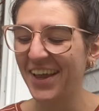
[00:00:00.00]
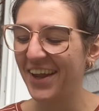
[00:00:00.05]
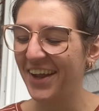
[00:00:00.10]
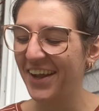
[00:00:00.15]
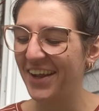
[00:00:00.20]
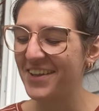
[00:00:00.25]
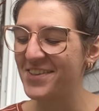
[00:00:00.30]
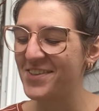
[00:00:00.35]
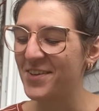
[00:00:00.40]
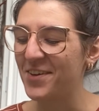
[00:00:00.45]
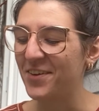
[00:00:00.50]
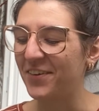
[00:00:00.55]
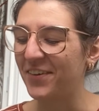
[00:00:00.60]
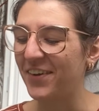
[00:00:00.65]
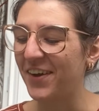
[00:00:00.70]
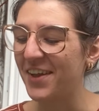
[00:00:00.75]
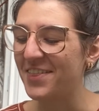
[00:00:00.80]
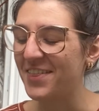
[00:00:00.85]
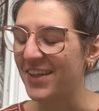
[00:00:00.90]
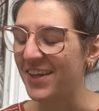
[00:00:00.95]
And
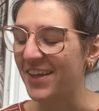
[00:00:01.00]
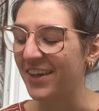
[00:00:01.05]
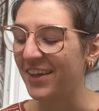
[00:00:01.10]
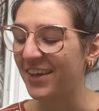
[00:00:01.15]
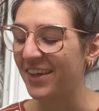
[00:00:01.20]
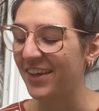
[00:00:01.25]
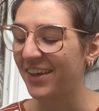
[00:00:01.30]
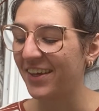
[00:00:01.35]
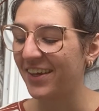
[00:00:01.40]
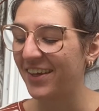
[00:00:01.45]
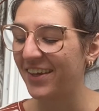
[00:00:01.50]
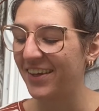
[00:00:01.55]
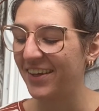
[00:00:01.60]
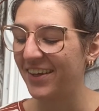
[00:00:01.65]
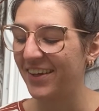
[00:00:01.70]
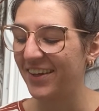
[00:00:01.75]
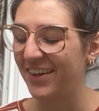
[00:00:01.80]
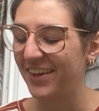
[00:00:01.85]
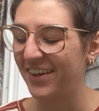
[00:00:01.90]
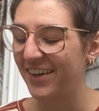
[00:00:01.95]
so I think,
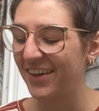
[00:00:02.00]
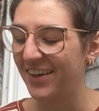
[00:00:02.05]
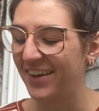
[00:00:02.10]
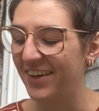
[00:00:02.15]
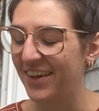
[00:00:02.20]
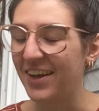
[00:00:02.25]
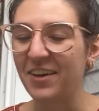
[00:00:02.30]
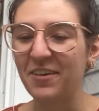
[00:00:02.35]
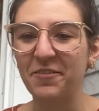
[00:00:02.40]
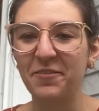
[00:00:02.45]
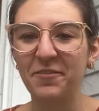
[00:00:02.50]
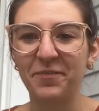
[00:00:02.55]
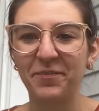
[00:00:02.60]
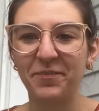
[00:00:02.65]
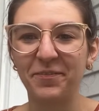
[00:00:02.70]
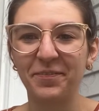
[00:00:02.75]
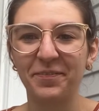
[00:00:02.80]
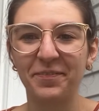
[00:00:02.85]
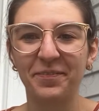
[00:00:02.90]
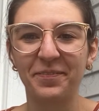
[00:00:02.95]
yeah,
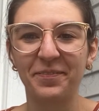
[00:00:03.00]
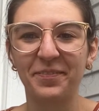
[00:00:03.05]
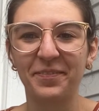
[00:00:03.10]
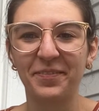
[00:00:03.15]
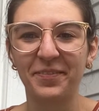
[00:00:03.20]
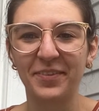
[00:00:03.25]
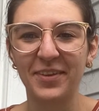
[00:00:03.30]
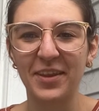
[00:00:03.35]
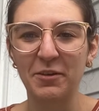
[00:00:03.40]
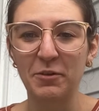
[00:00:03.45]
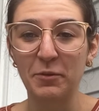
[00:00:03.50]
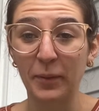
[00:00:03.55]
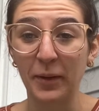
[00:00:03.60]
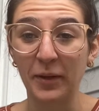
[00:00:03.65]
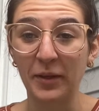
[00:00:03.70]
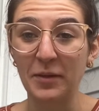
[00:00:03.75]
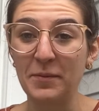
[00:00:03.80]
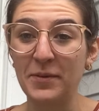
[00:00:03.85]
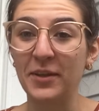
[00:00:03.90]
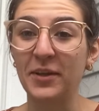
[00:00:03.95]
it would
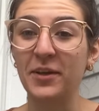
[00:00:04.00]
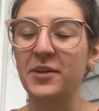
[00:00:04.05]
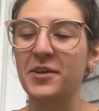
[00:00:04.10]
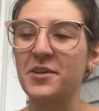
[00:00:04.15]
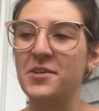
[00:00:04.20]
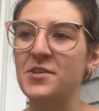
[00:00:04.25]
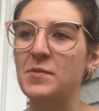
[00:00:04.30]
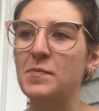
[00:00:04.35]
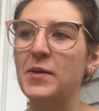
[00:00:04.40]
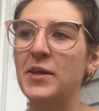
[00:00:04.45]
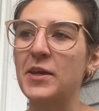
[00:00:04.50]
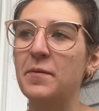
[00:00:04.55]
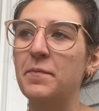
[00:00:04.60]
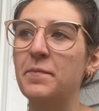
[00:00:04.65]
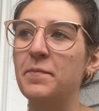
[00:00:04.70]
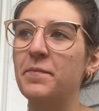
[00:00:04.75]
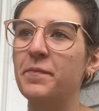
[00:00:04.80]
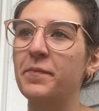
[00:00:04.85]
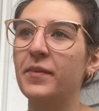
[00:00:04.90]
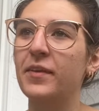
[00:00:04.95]
probably be the hardest to be
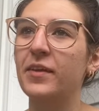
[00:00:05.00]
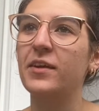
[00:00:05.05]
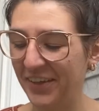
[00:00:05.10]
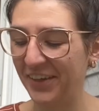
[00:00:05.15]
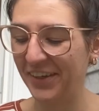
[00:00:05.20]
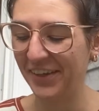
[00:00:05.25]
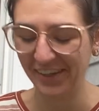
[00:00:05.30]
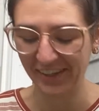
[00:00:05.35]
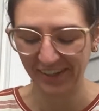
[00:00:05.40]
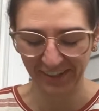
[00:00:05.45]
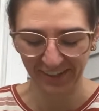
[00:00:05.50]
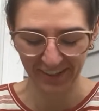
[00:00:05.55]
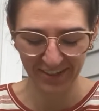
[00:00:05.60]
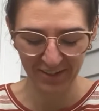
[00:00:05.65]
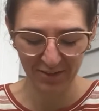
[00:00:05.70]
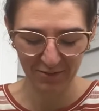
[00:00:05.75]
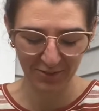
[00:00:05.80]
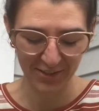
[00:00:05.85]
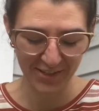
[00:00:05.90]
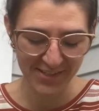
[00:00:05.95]
him.
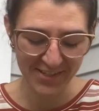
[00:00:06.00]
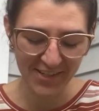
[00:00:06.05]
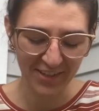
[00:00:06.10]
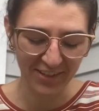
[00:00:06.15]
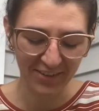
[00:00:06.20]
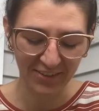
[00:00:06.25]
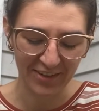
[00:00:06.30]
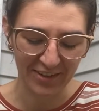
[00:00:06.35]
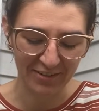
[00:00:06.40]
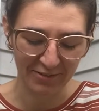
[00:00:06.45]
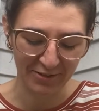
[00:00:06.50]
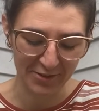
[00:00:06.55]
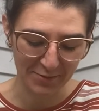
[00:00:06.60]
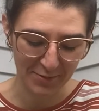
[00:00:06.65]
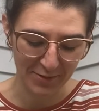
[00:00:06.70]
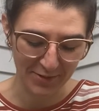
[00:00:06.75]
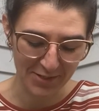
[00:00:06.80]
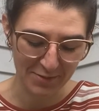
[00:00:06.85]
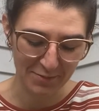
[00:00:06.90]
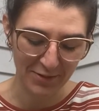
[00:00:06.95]
Plus like a lot of
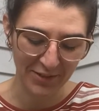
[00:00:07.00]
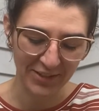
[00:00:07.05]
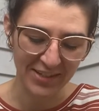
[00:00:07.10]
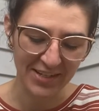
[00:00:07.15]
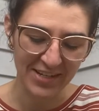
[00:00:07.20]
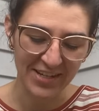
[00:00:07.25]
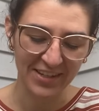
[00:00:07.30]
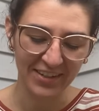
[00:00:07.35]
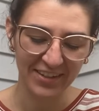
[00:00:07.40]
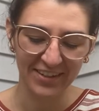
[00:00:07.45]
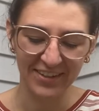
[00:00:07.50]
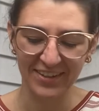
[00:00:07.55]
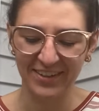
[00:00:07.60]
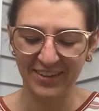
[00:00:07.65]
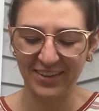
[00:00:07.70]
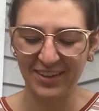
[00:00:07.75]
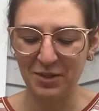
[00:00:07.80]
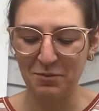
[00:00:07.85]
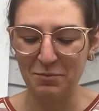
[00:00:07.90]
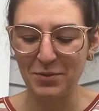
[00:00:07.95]
responsibility,
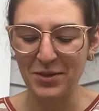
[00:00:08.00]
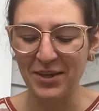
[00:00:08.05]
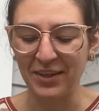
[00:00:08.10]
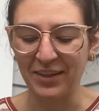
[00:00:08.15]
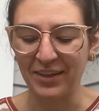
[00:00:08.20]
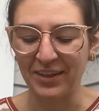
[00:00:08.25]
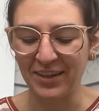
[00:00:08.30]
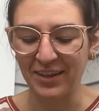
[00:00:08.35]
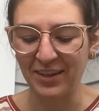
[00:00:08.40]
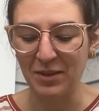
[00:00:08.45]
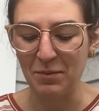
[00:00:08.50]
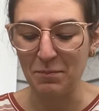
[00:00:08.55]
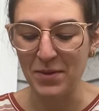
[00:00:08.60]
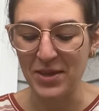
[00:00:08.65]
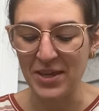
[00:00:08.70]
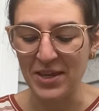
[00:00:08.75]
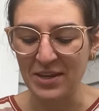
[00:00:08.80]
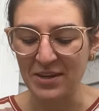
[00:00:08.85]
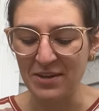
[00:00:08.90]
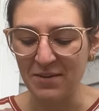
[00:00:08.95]
like being like the
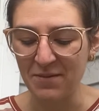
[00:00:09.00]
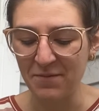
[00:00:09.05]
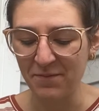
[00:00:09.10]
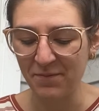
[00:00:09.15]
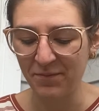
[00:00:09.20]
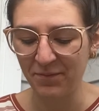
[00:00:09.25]
main